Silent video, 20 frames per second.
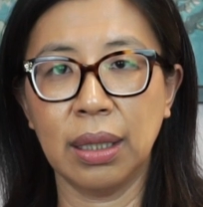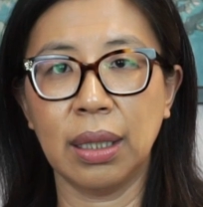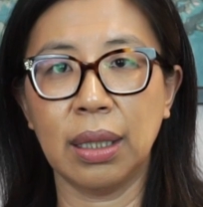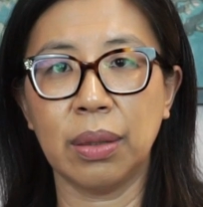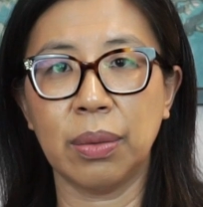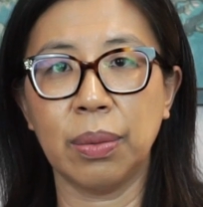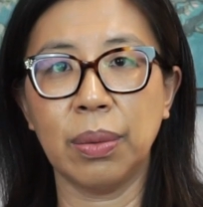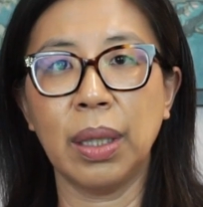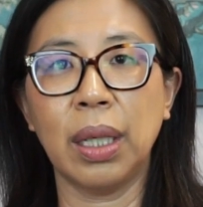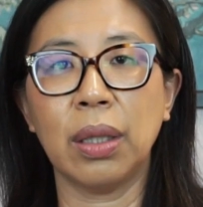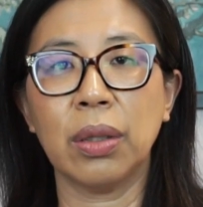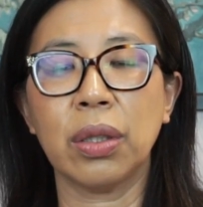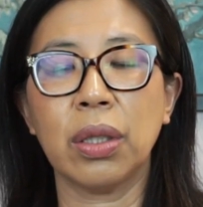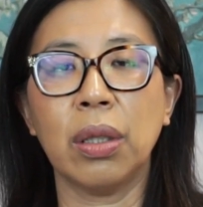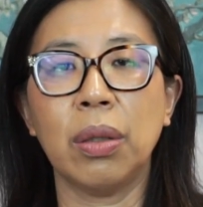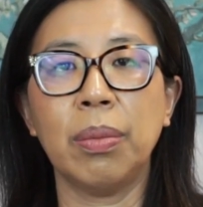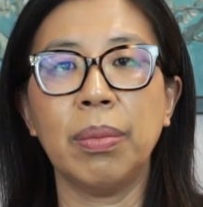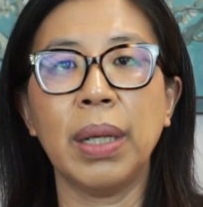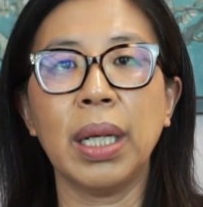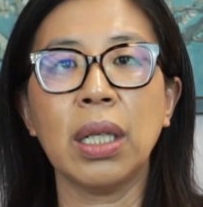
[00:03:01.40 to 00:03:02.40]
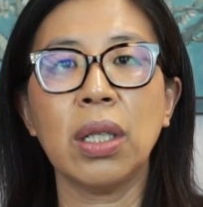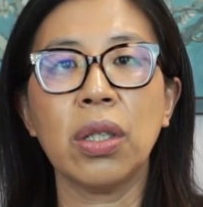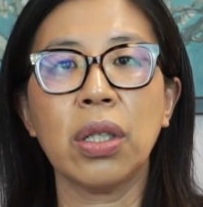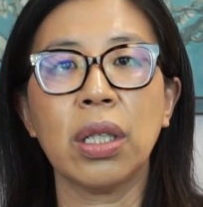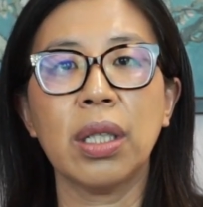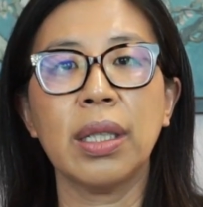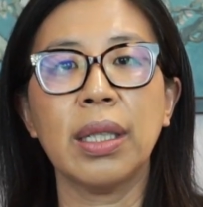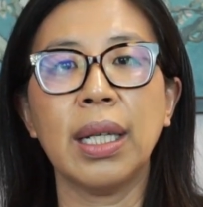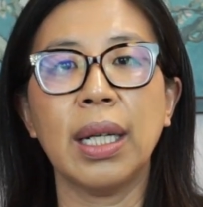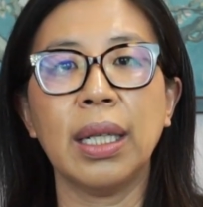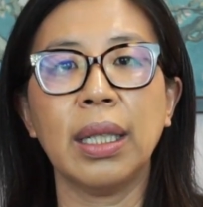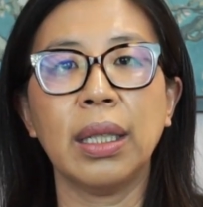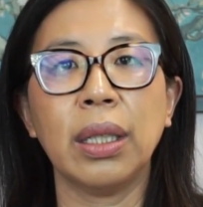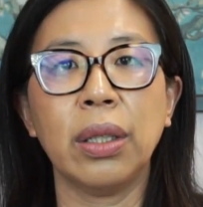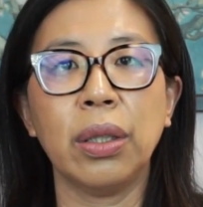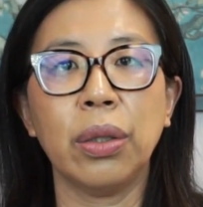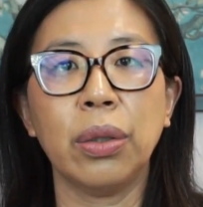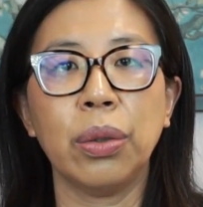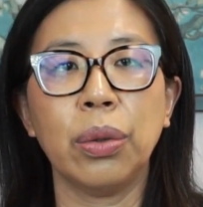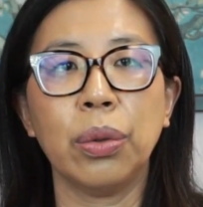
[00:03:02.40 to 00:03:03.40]
as well. So make sure that
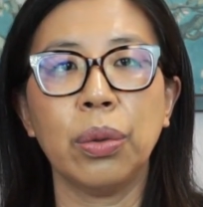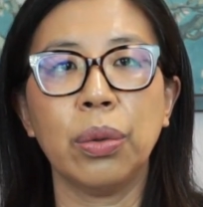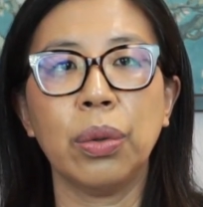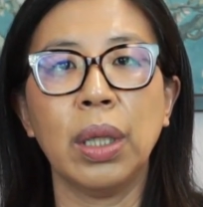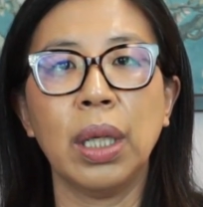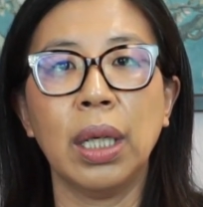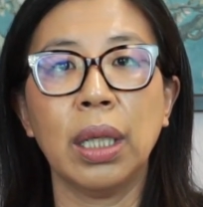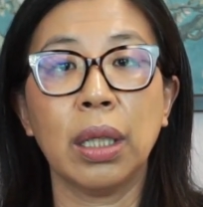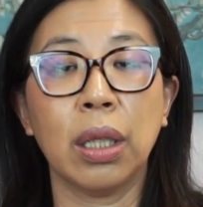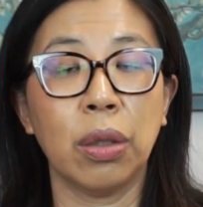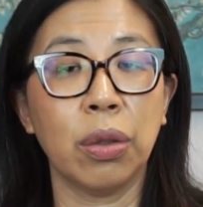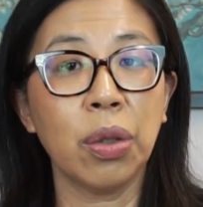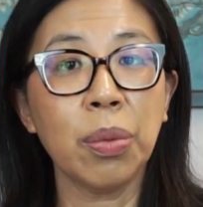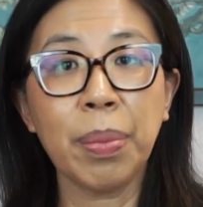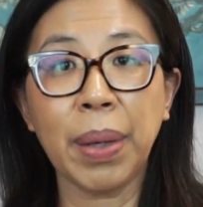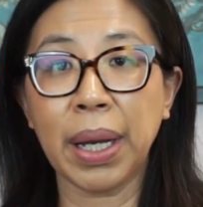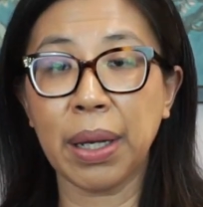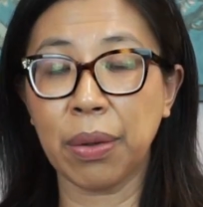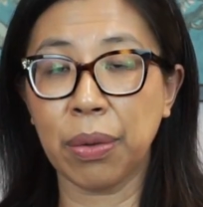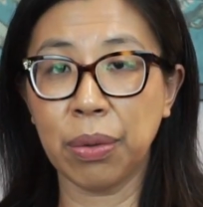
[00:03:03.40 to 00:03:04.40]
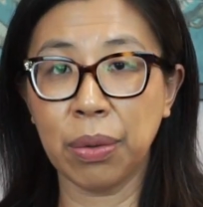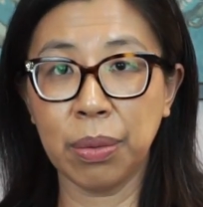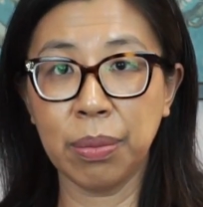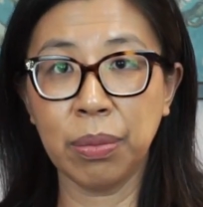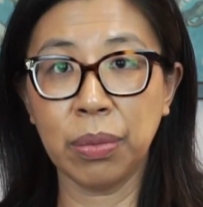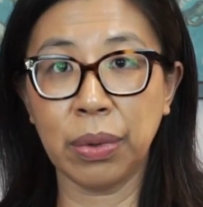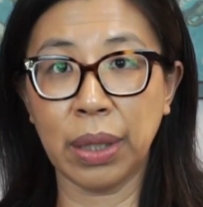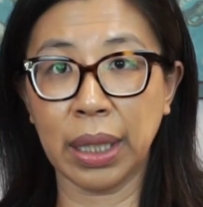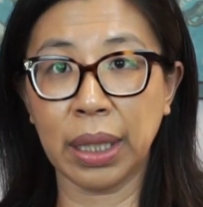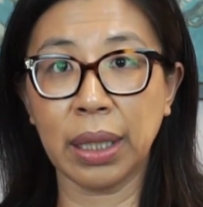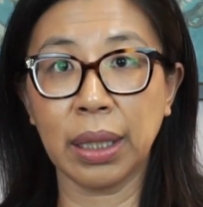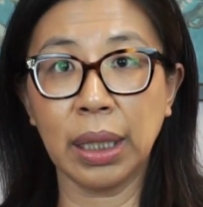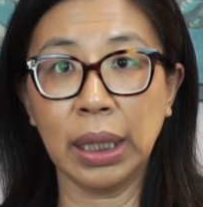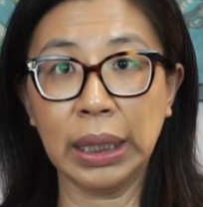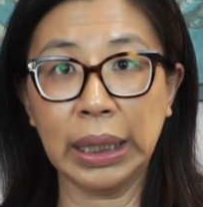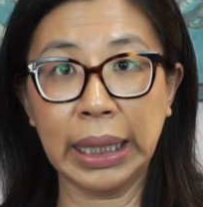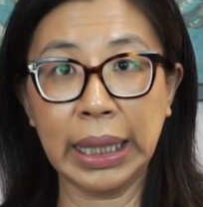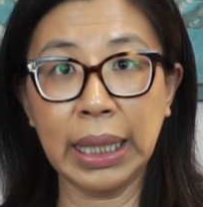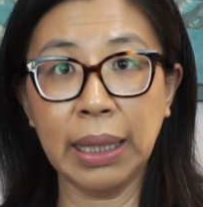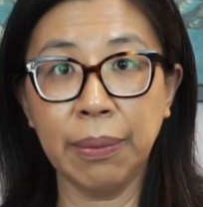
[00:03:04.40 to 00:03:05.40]
you go to bathroom
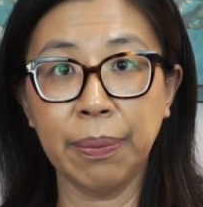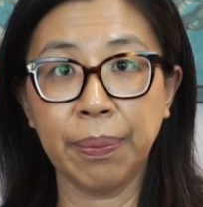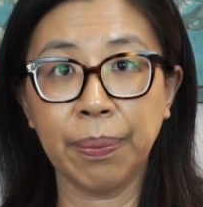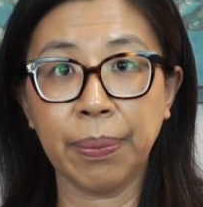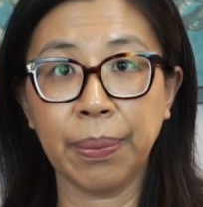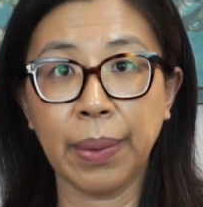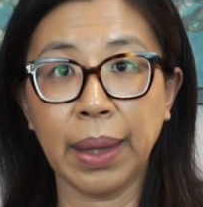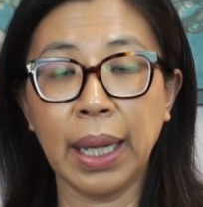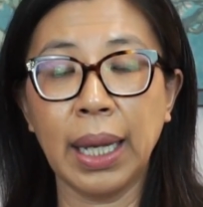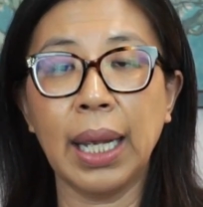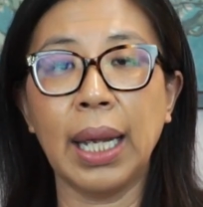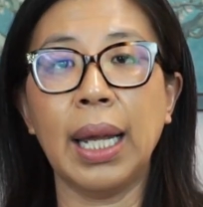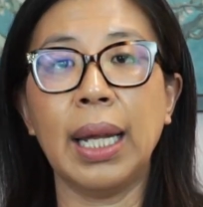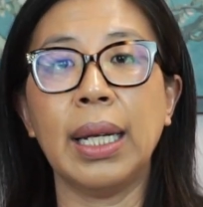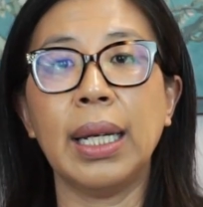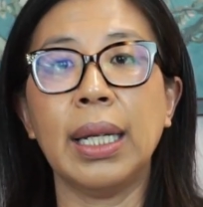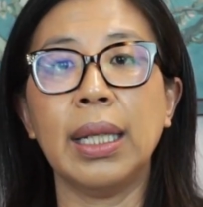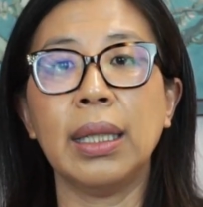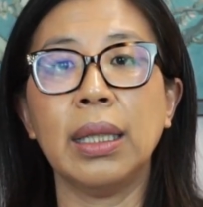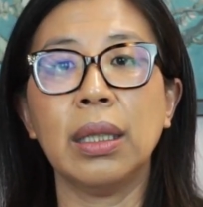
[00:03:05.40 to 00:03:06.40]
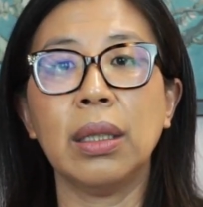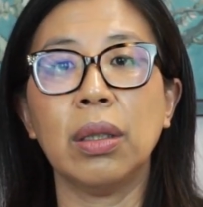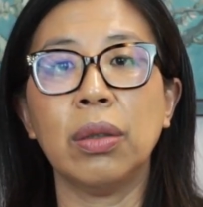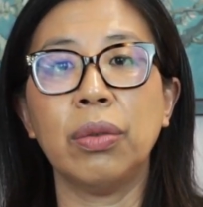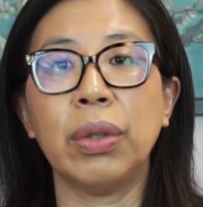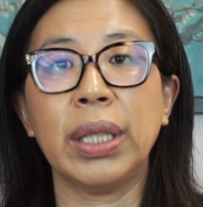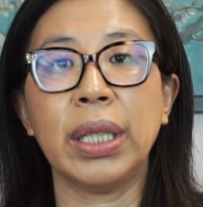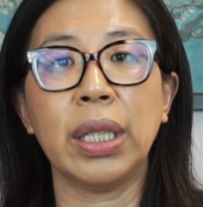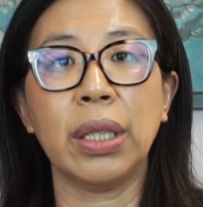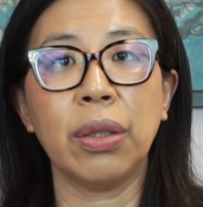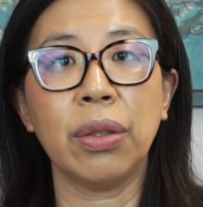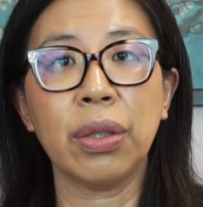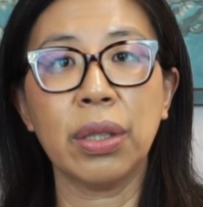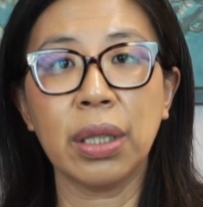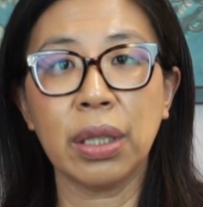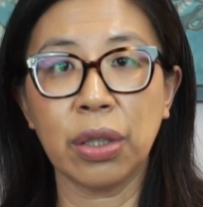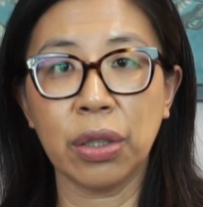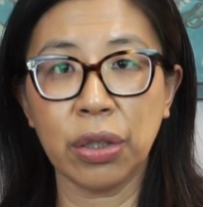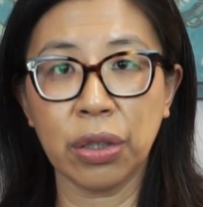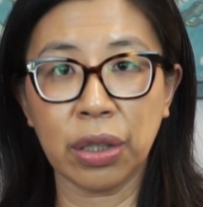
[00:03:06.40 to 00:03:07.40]
regularly and then reduce
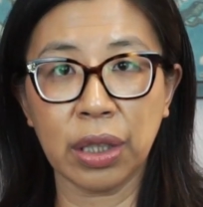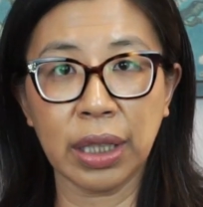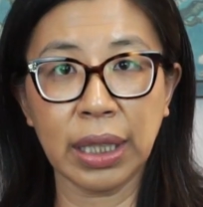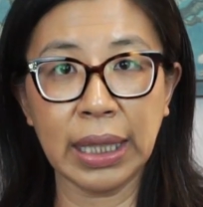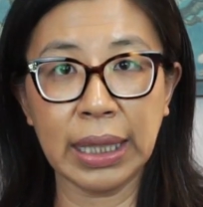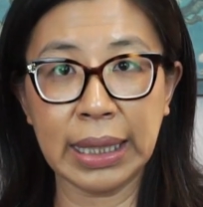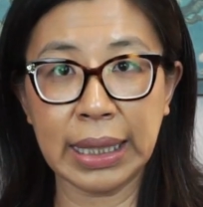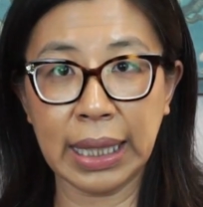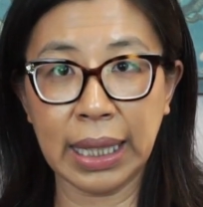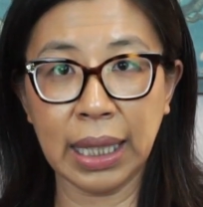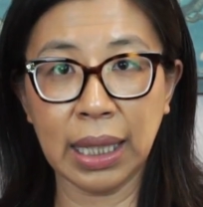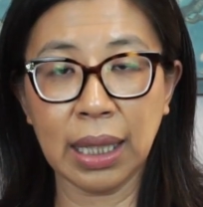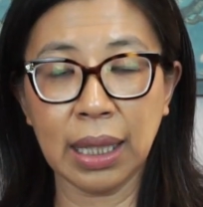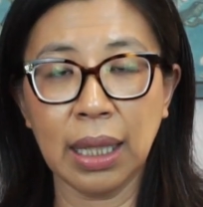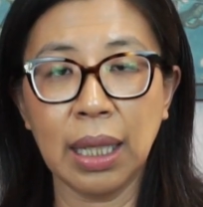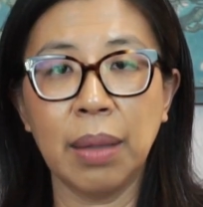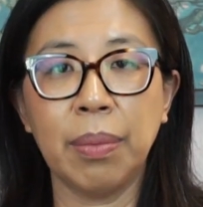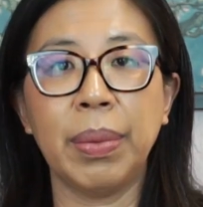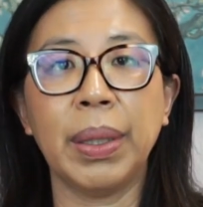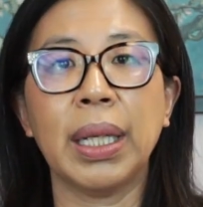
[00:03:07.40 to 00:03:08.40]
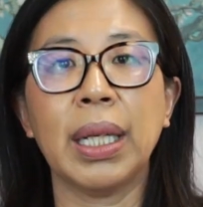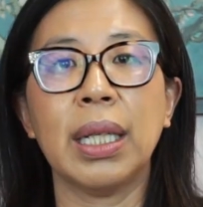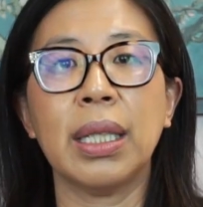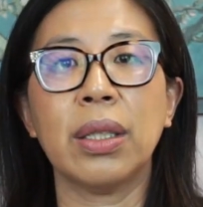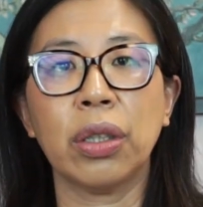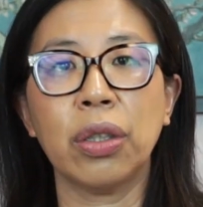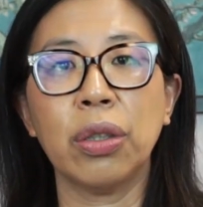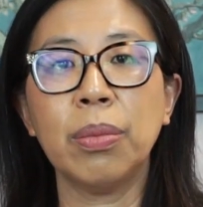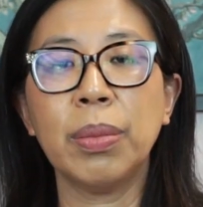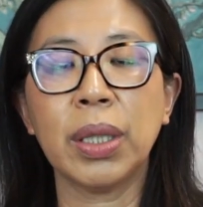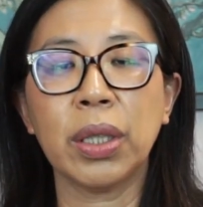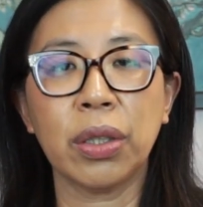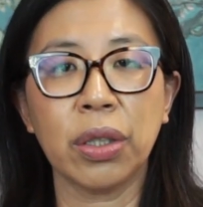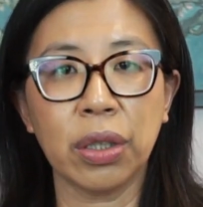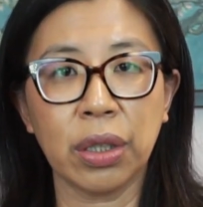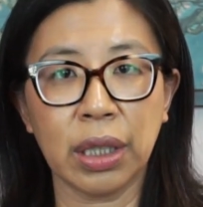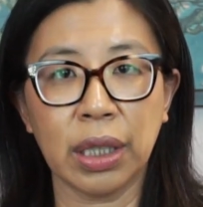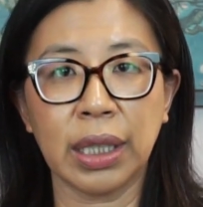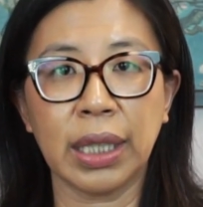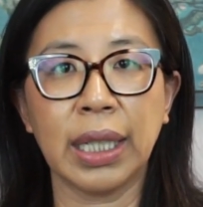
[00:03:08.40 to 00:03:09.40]
the sugar intake because too much
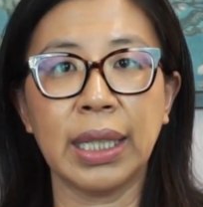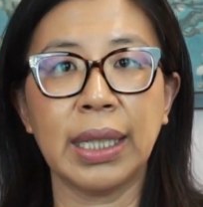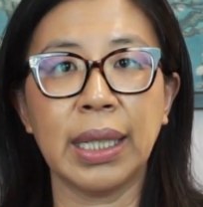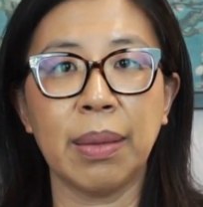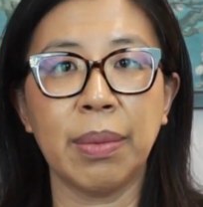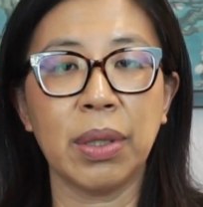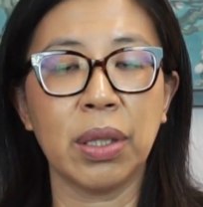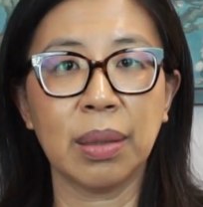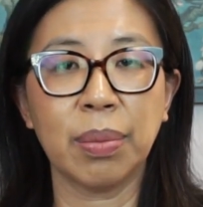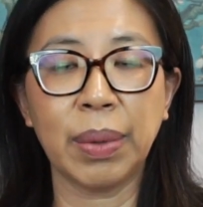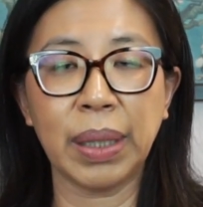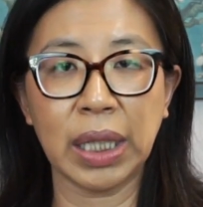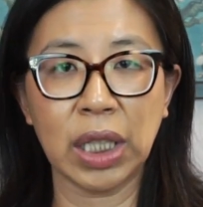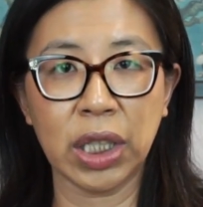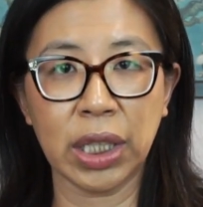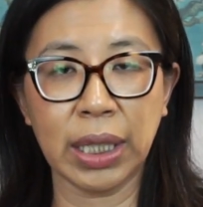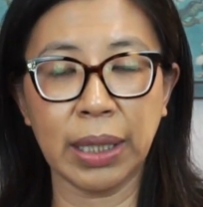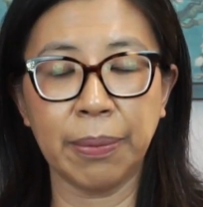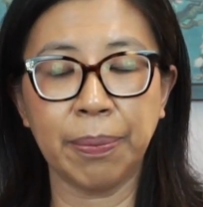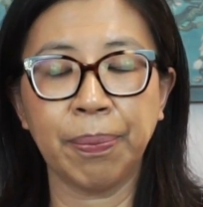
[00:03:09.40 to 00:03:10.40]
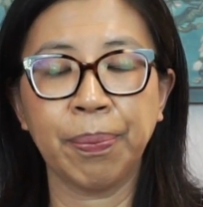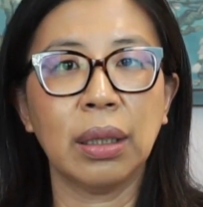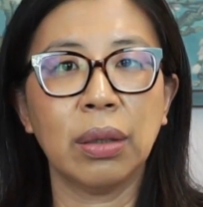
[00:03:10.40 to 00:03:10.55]
sugar can damage spleen qi.